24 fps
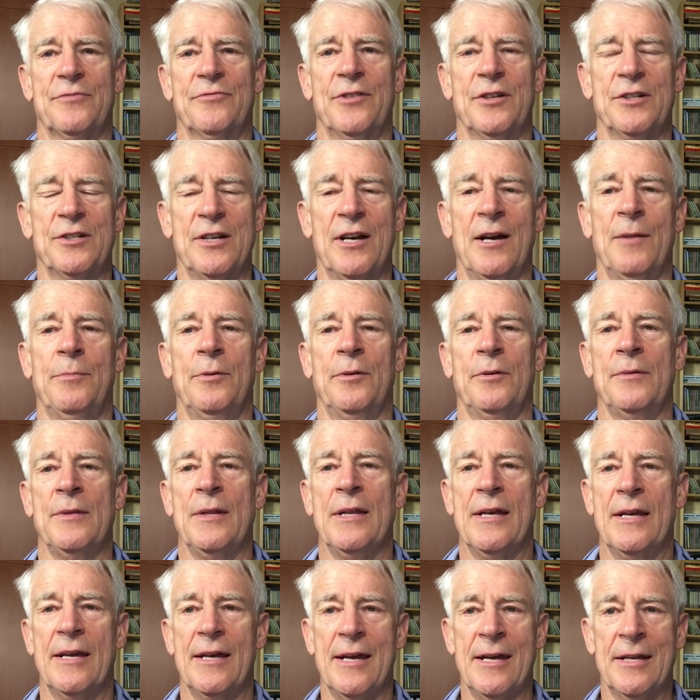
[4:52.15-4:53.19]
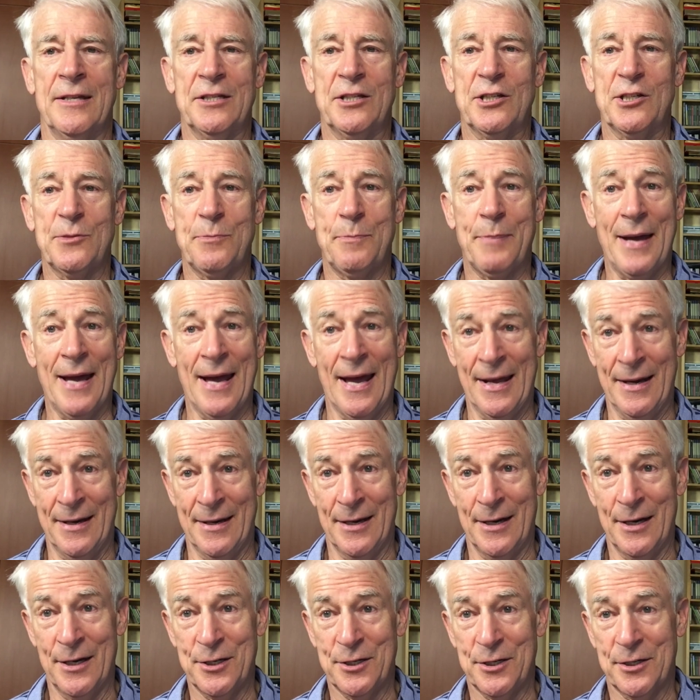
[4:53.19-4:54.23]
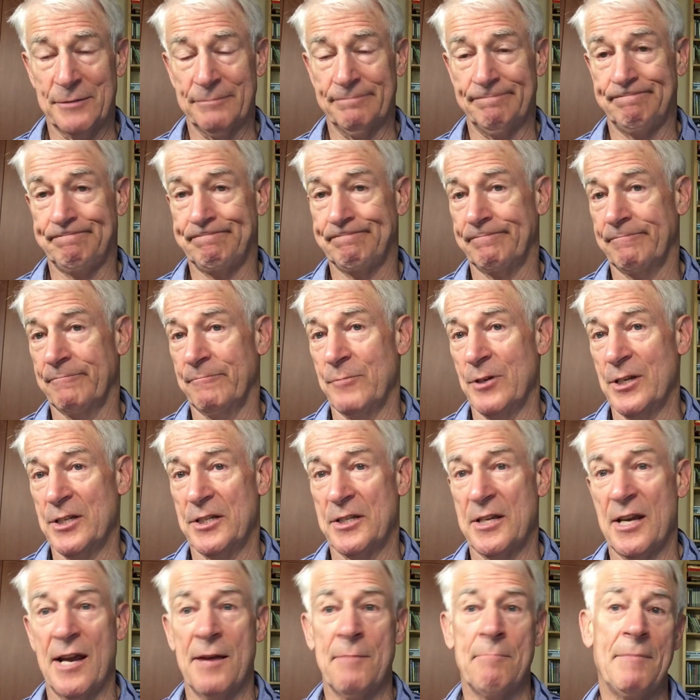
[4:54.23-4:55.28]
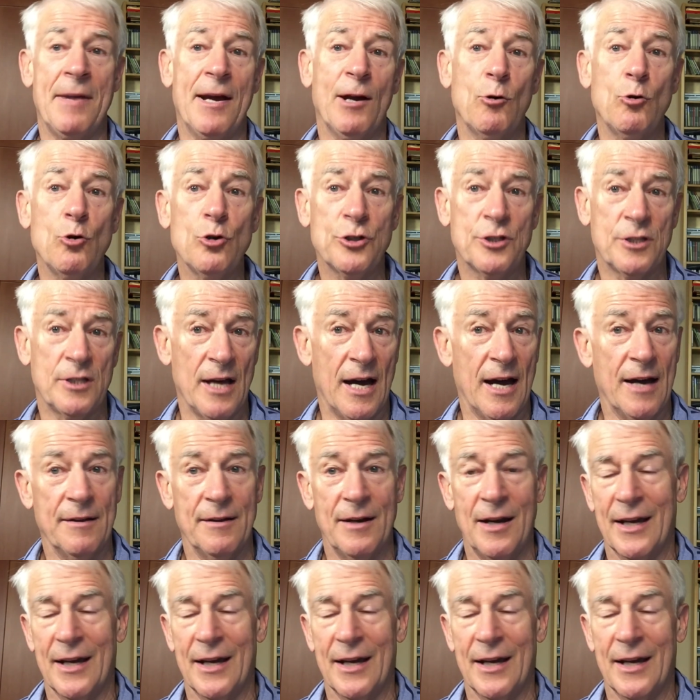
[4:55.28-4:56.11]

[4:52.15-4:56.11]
For example, in Spanish, we say me gusta.